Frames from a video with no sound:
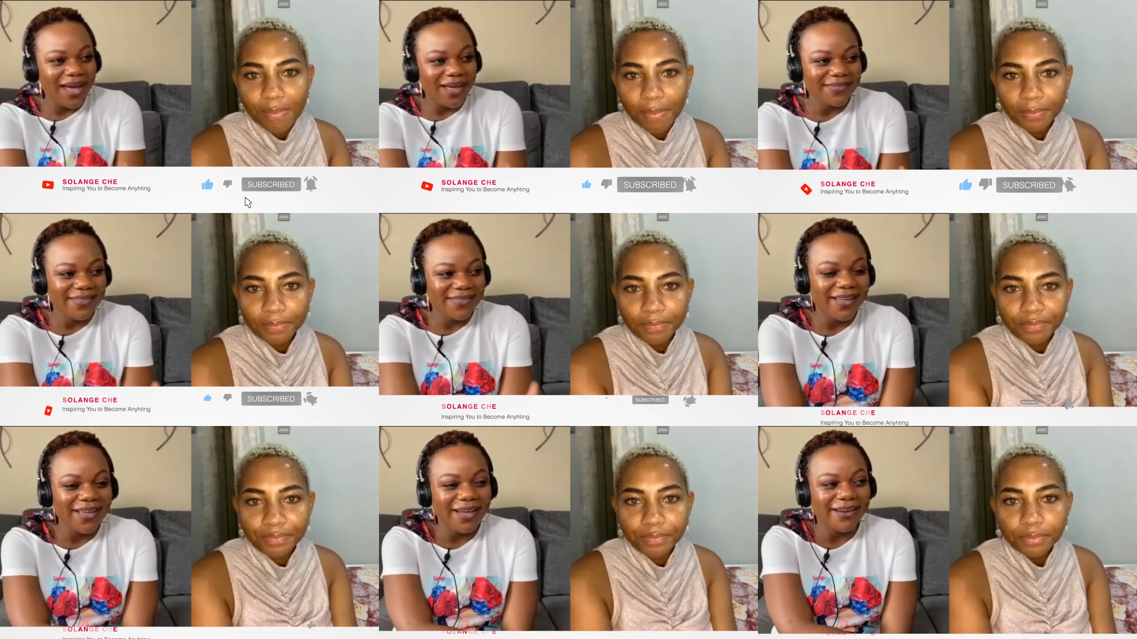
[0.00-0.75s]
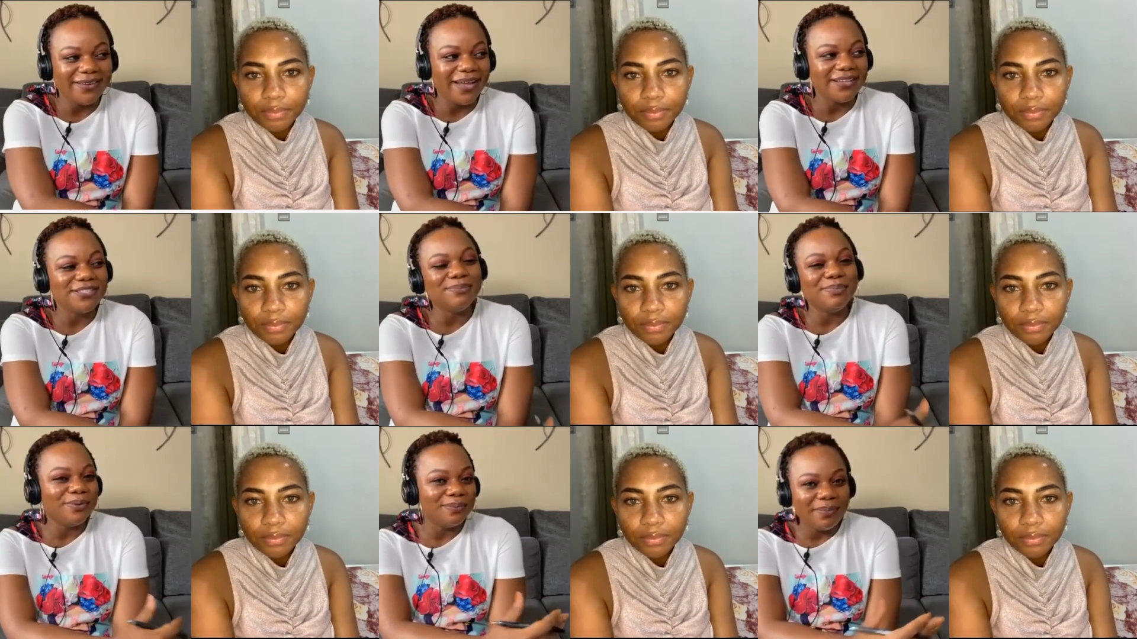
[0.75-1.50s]
Speaker 1: out there. I like to
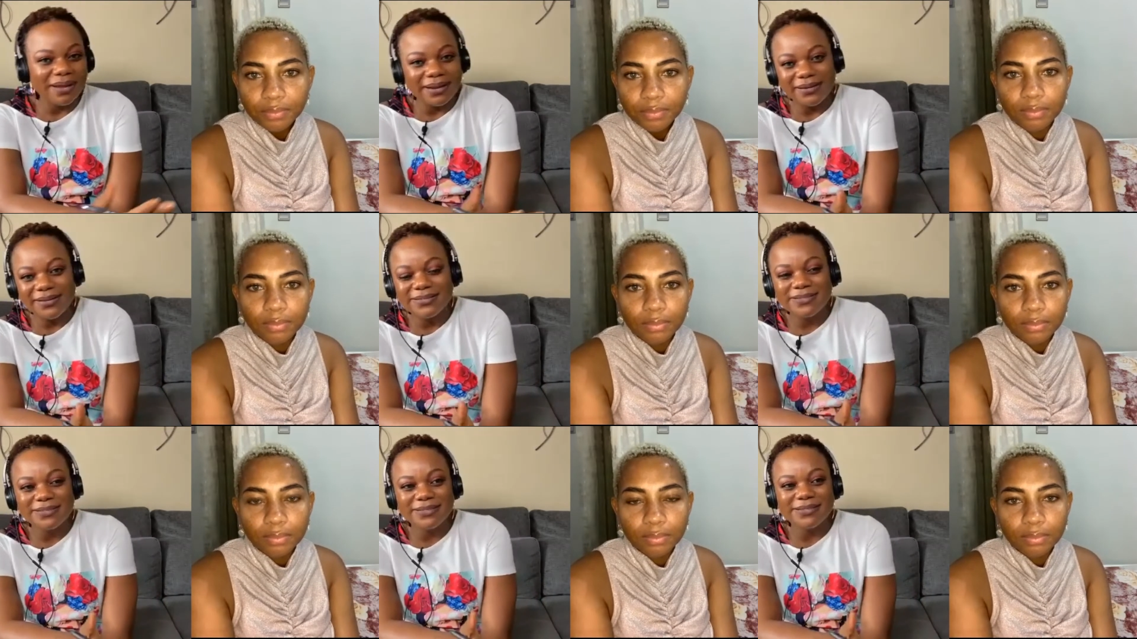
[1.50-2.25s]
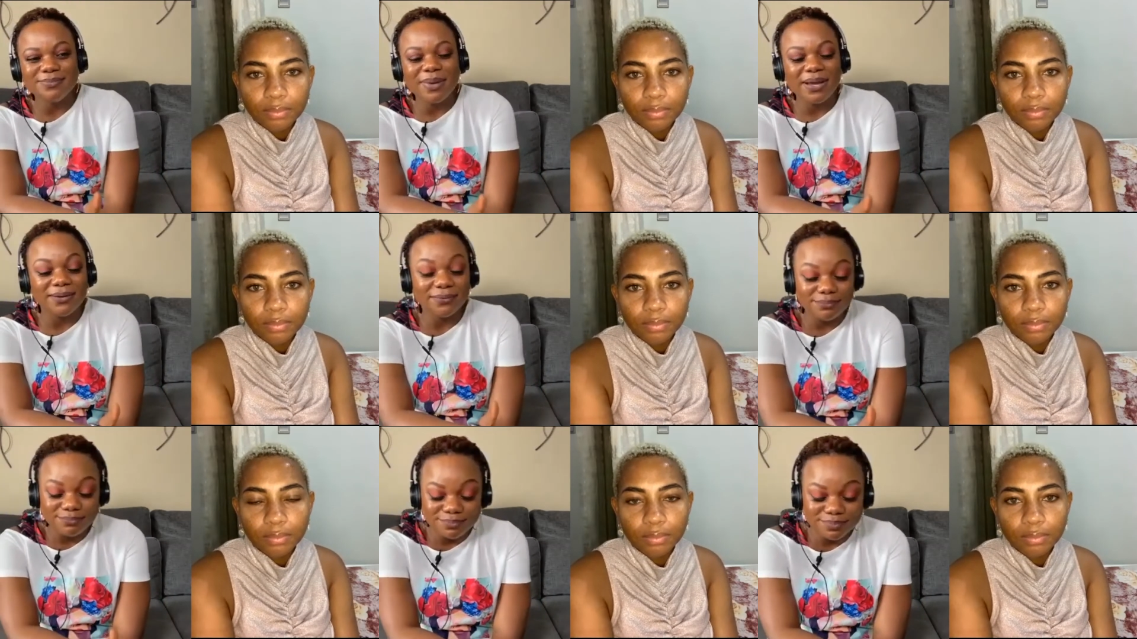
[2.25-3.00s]
put my listener, my
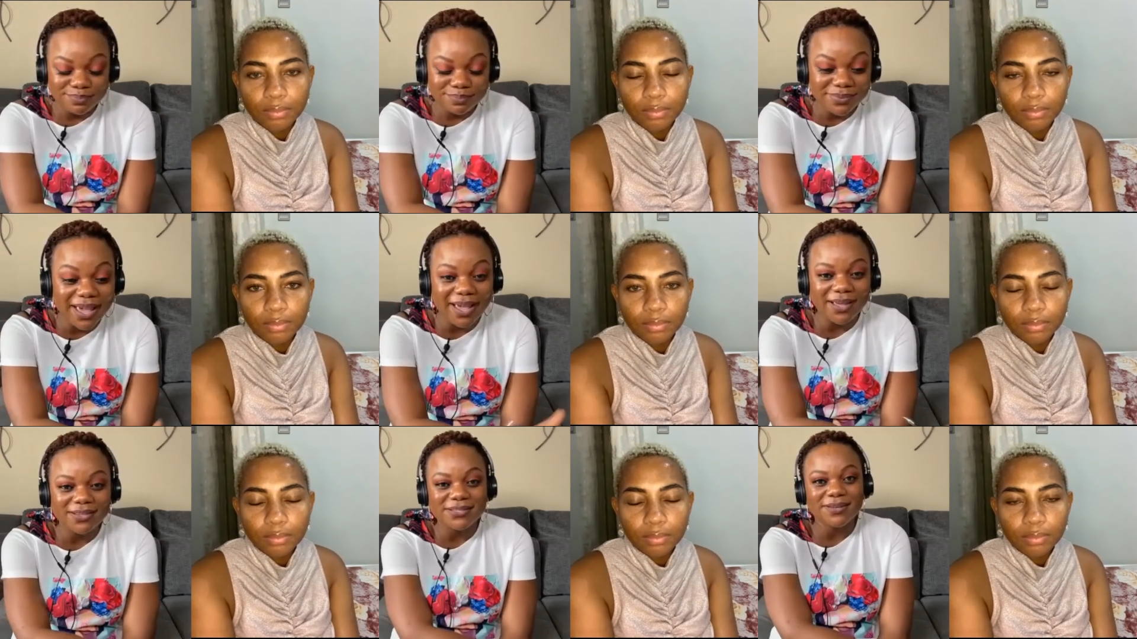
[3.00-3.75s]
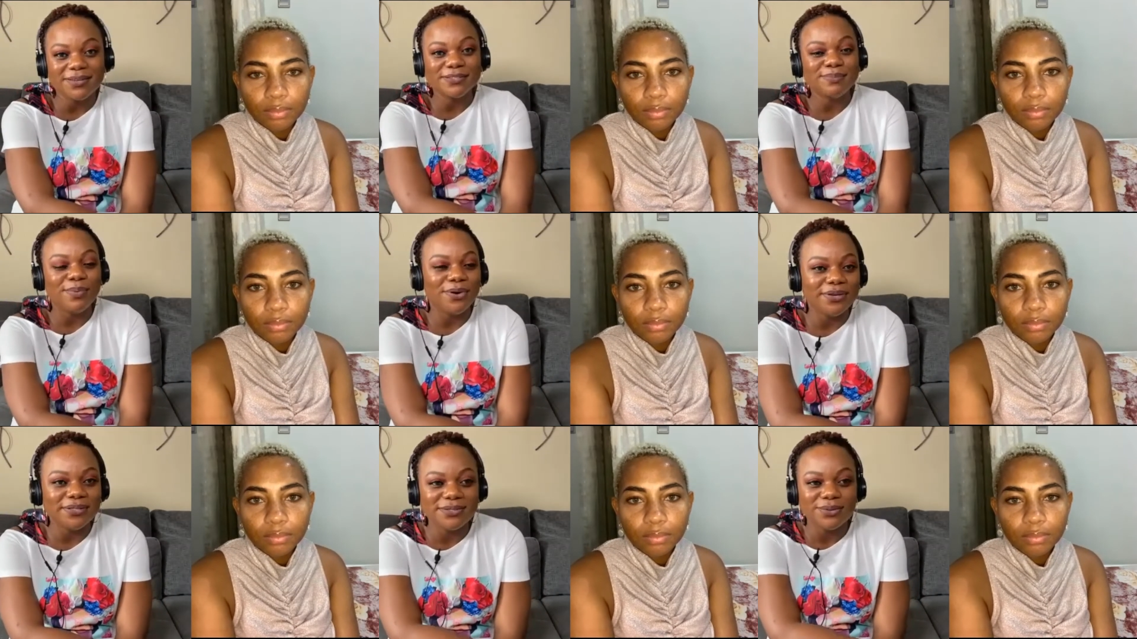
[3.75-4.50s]
guys on the
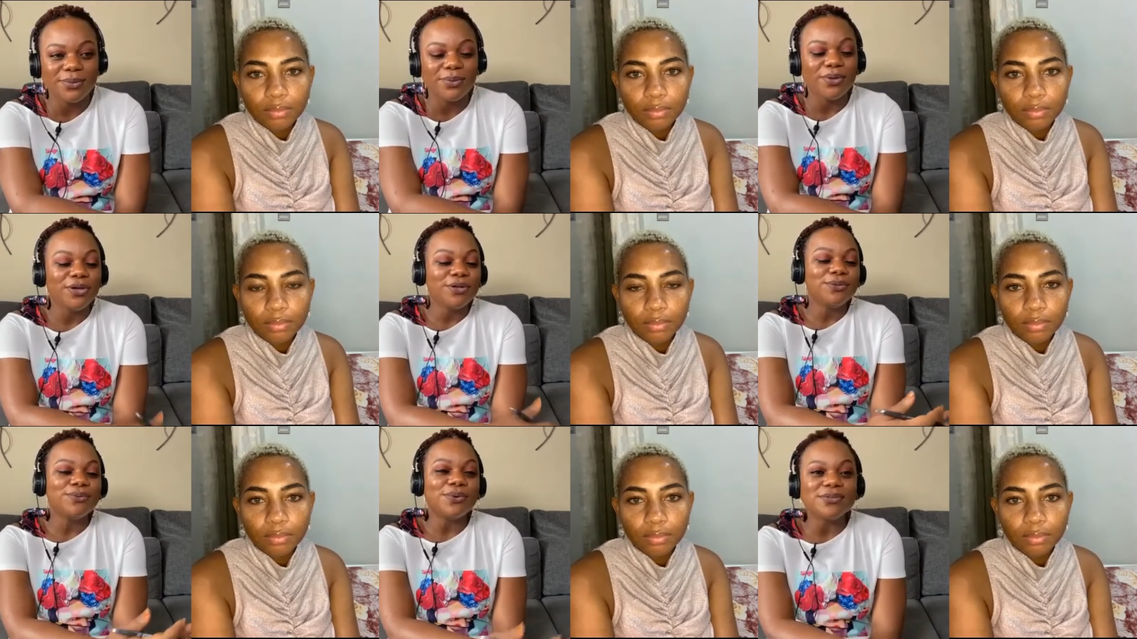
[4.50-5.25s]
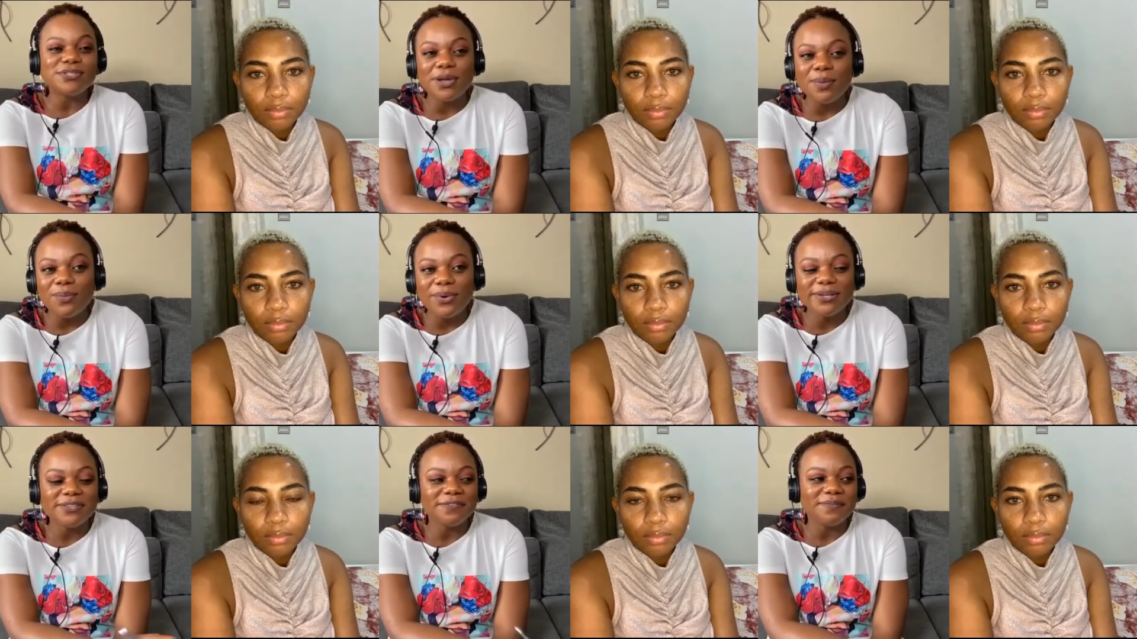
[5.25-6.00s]
spot to throw some
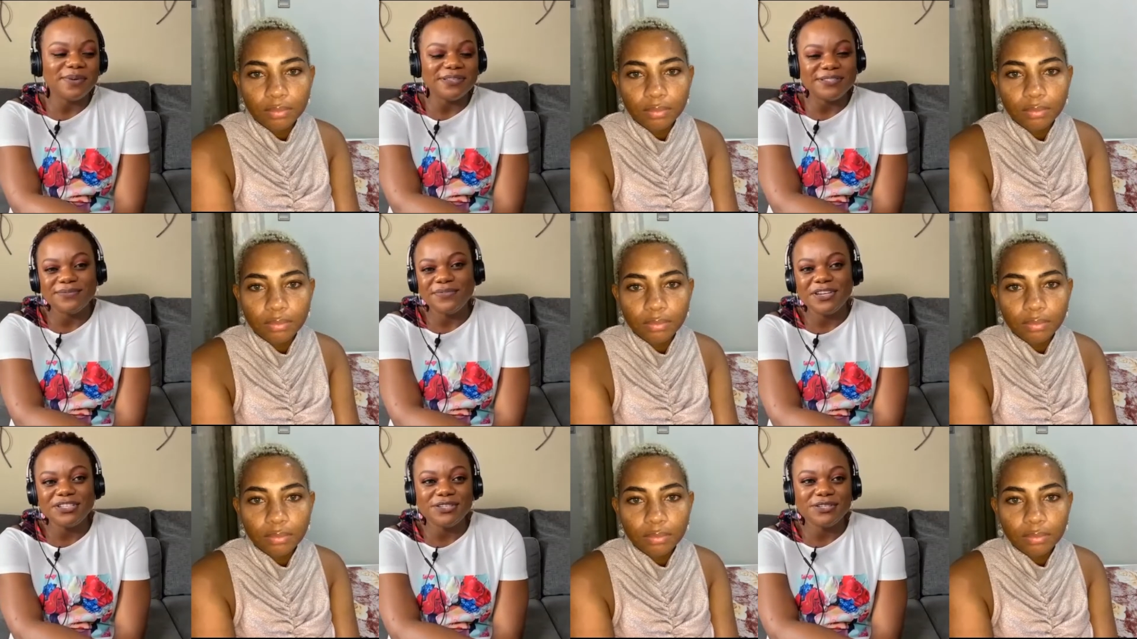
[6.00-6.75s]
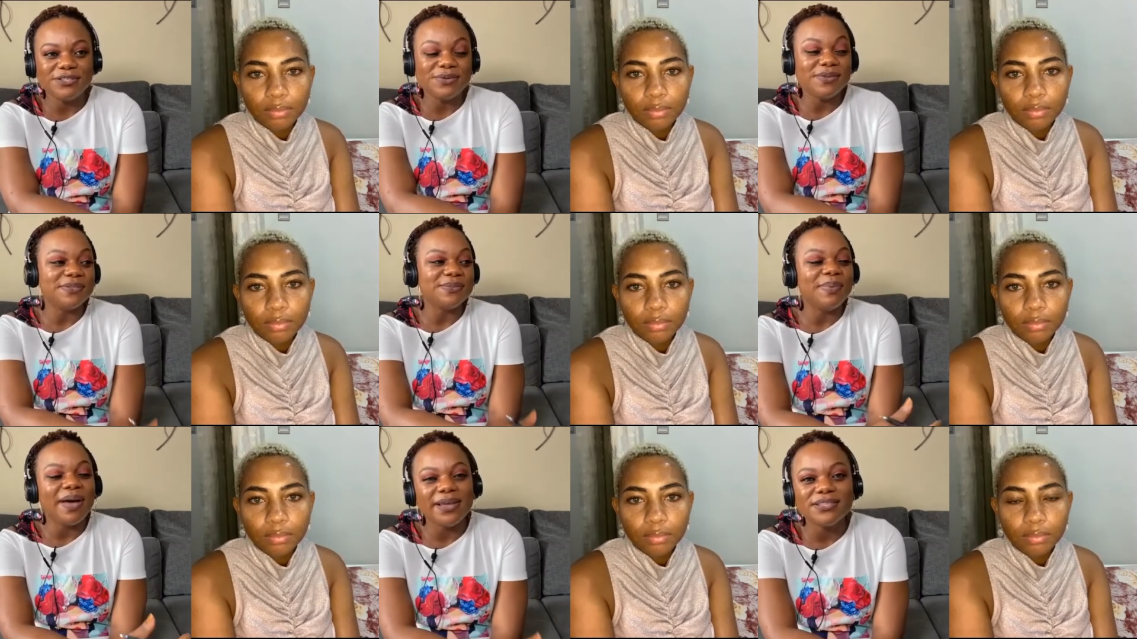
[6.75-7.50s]
words of motivation to
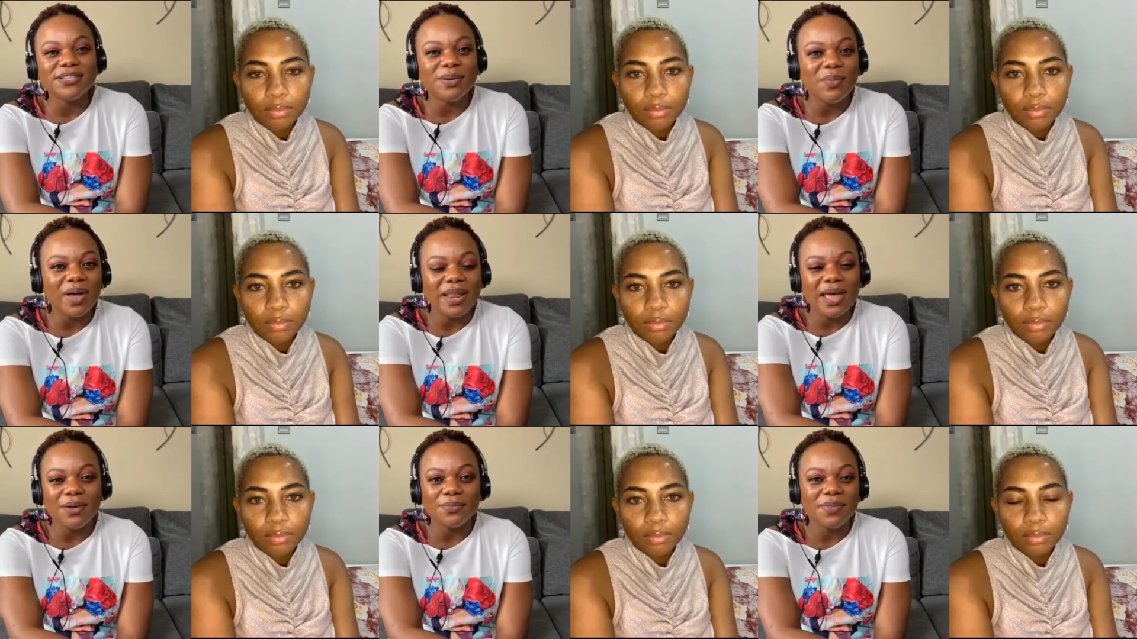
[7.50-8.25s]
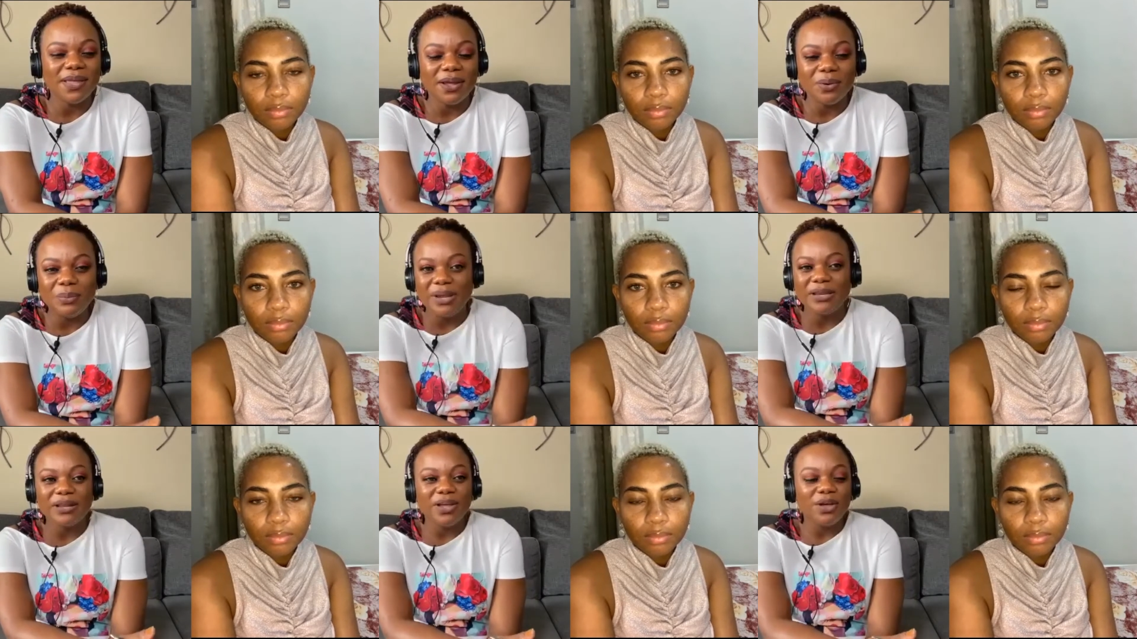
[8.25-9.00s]
inspire someone out there with